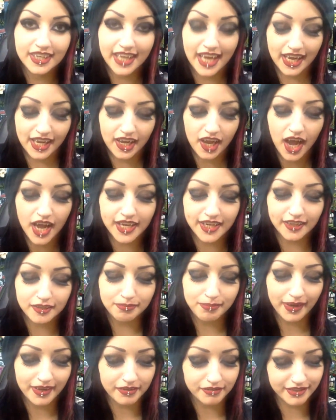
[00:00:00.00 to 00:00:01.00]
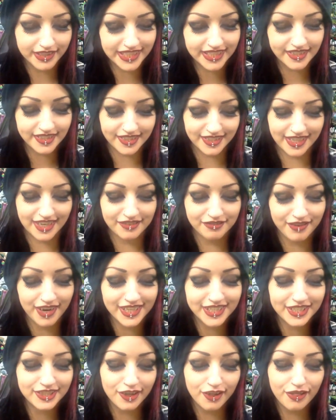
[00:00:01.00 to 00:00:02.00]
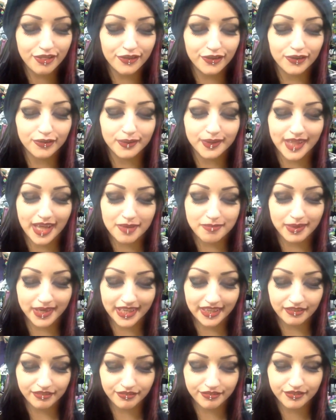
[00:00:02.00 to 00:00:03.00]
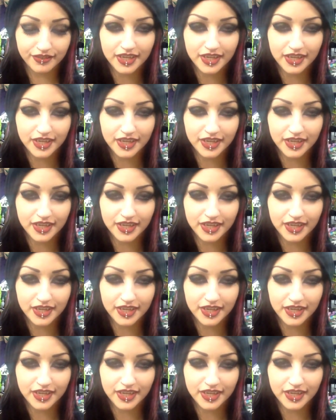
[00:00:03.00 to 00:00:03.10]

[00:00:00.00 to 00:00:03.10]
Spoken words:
yet guided by reason and rational thought without belief.